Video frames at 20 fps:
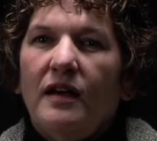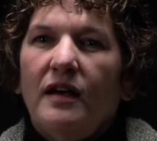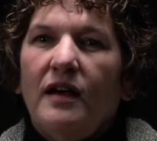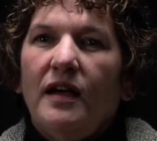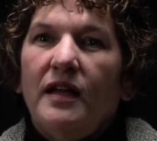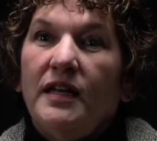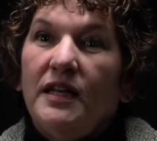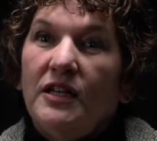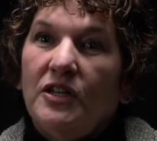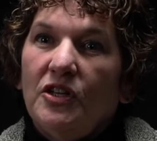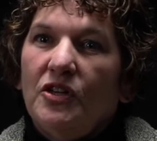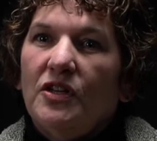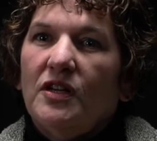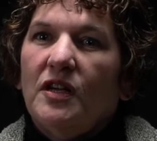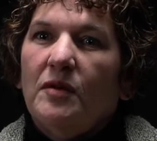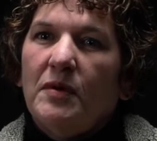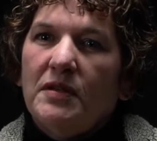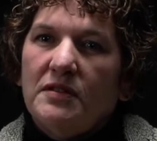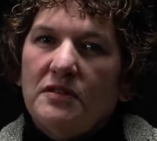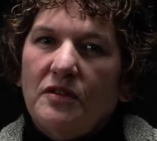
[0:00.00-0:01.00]
I need to look
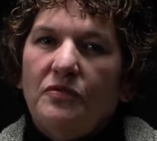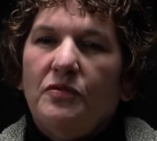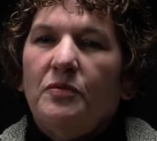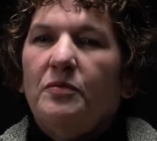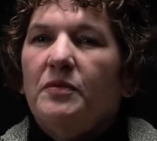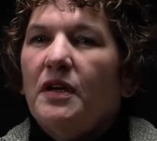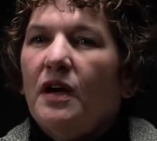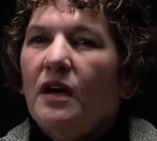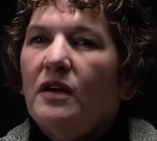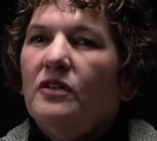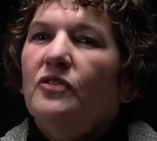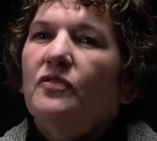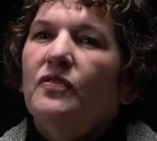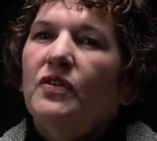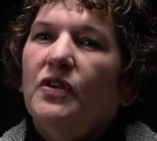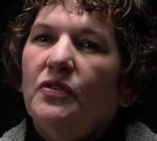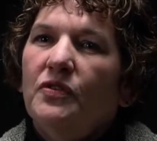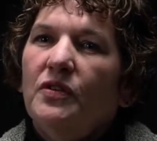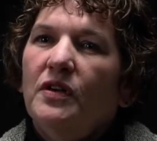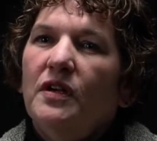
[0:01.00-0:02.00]
at myself from God's
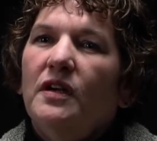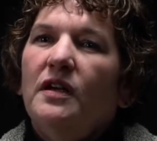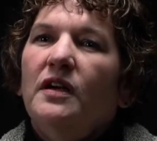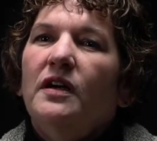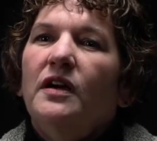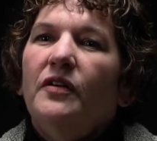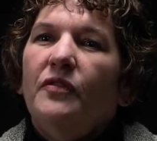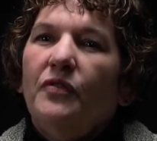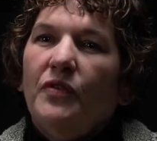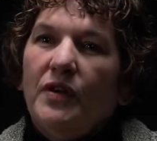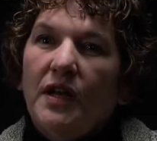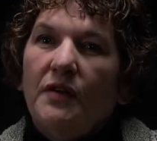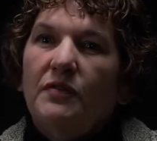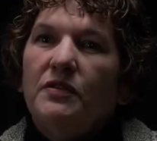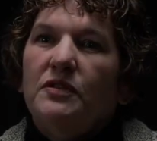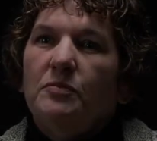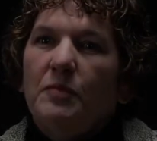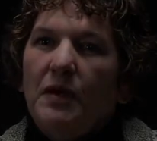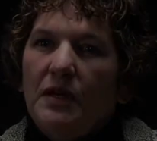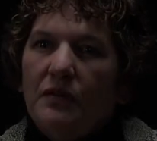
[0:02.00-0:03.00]
view of what I
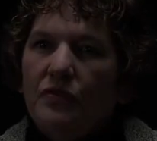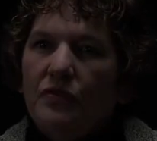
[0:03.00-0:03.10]
was made